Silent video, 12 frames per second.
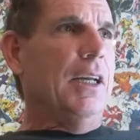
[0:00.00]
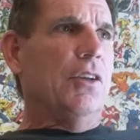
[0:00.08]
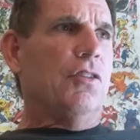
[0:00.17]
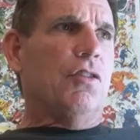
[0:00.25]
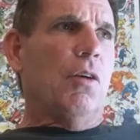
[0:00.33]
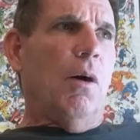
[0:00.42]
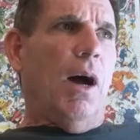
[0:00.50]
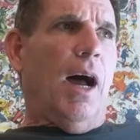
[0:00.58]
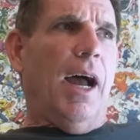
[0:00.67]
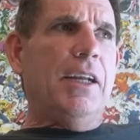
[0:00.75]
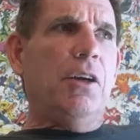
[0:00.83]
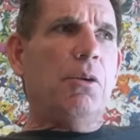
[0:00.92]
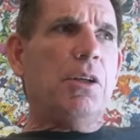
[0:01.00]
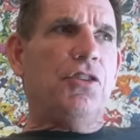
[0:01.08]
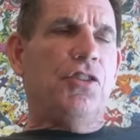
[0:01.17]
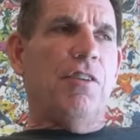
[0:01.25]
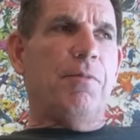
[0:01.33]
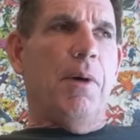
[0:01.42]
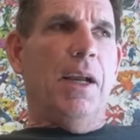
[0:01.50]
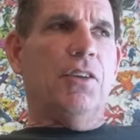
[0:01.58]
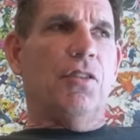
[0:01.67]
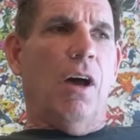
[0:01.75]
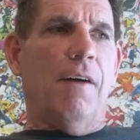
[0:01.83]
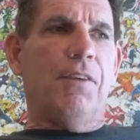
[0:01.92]
So I go into Jeff
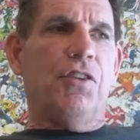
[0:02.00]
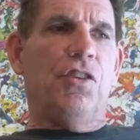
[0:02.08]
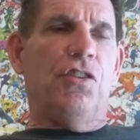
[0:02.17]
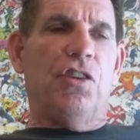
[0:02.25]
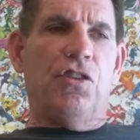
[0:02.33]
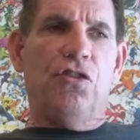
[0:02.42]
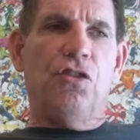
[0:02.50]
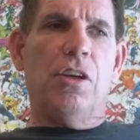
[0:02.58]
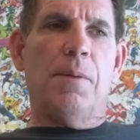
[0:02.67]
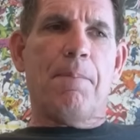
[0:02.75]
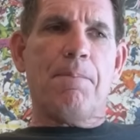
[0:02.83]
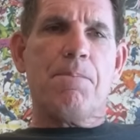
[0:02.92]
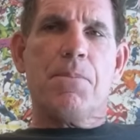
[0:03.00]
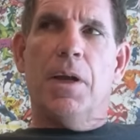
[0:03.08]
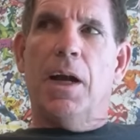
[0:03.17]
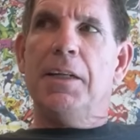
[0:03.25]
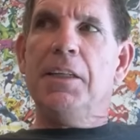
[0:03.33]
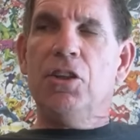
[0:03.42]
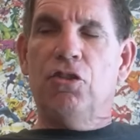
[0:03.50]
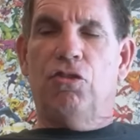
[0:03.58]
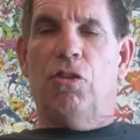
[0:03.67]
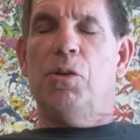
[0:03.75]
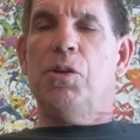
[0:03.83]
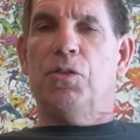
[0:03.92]
Mike's office. He says, Jim, I need to
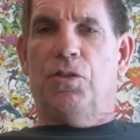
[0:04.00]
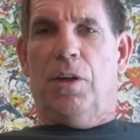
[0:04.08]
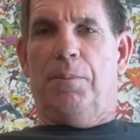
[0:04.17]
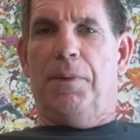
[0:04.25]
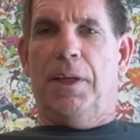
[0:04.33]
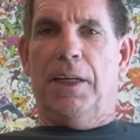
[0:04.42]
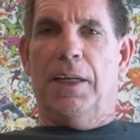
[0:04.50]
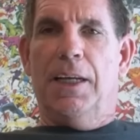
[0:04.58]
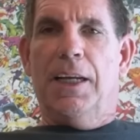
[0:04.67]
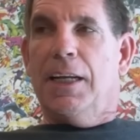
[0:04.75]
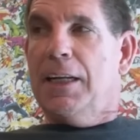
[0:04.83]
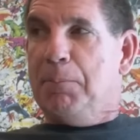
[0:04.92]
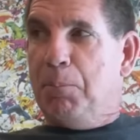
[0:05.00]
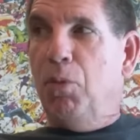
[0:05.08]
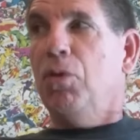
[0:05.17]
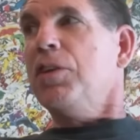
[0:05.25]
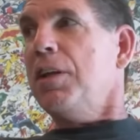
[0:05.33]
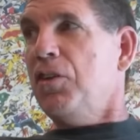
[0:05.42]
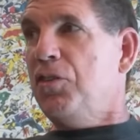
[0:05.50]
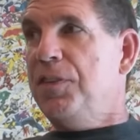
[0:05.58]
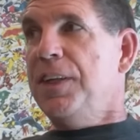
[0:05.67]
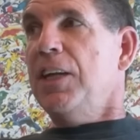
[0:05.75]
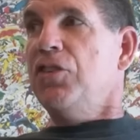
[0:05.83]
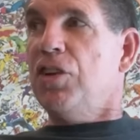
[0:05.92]
show you something. And he pulls out his
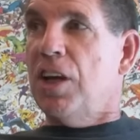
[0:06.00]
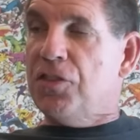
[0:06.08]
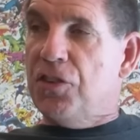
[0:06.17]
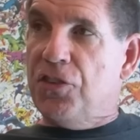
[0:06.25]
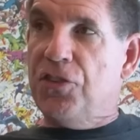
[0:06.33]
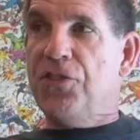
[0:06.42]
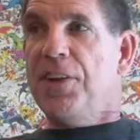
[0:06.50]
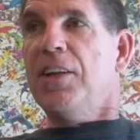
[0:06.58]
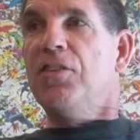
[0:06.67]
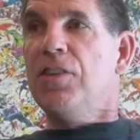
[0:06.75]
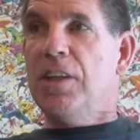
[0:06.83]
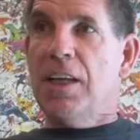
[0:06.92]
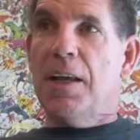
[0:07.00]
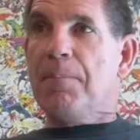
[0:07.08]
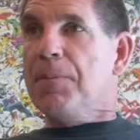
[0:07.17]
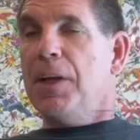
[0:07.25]
VHS and sticks it in.